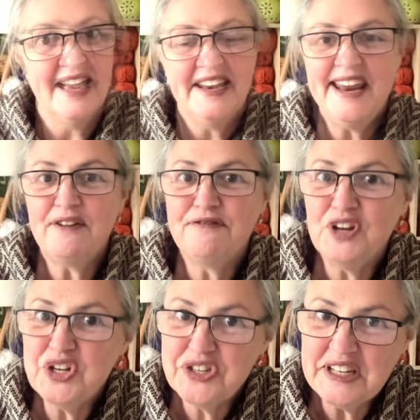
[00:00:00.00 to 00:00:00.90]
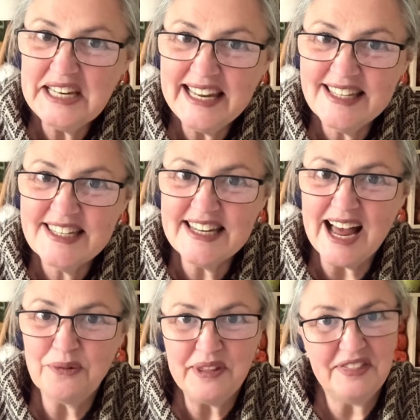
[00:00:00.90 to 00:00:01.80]
Now firstly, let's
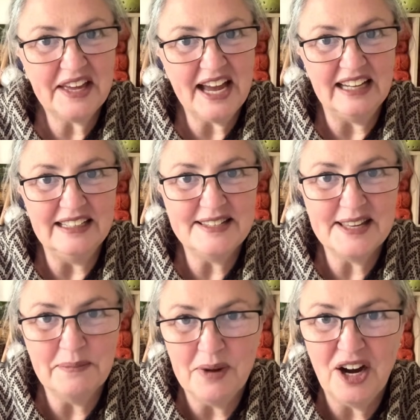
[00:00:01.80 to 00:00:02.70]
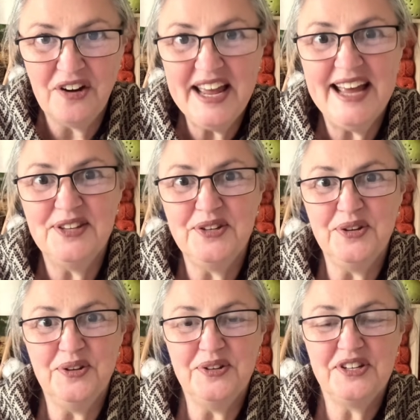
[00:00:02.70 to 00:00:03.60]
start with the colours that Myra has
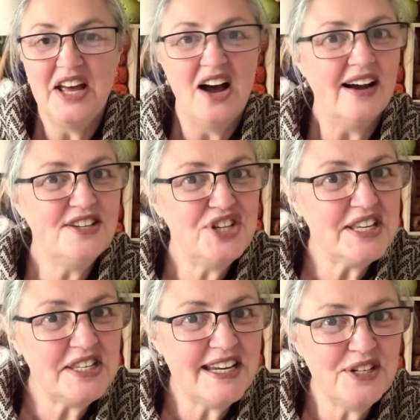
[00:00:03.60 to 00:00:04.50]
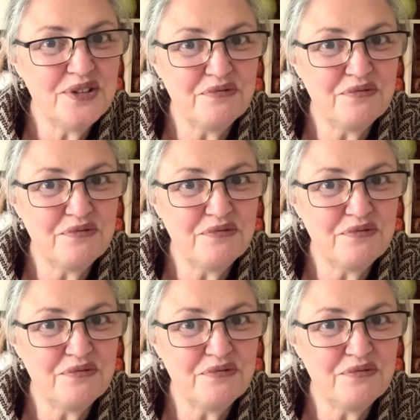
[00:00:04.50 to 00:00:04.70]
used. I just need to